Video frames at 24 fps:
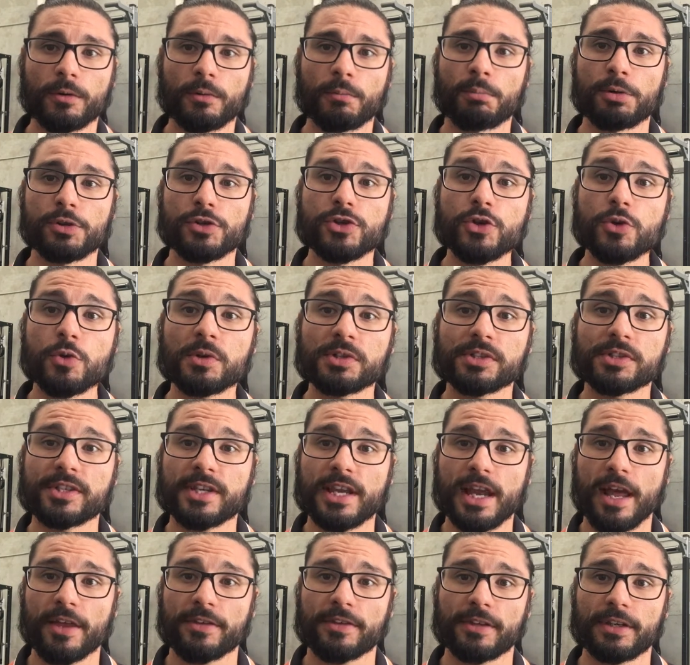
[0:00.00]
But you as the
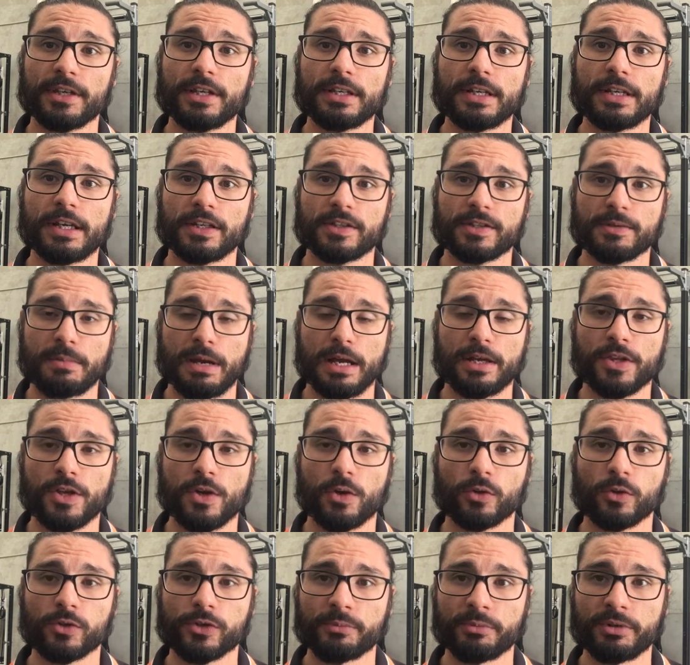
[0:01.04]
athlete get to make the
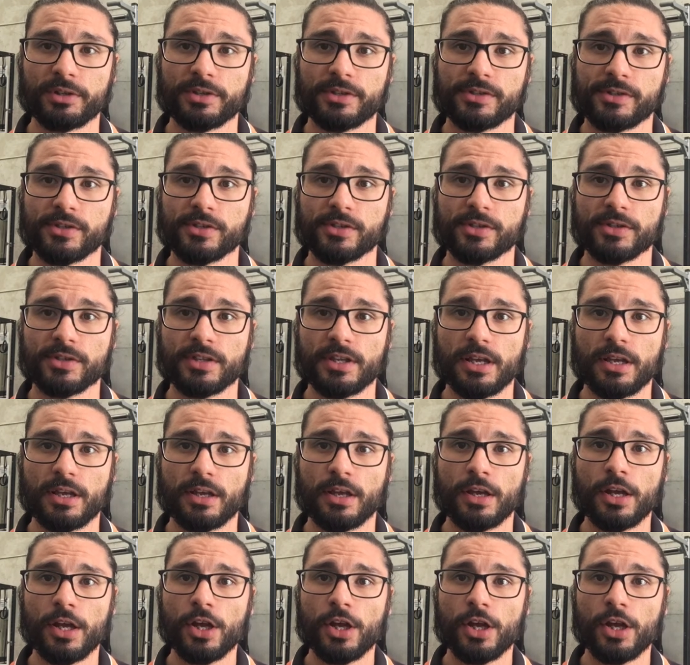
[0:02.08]
ultimate decision there.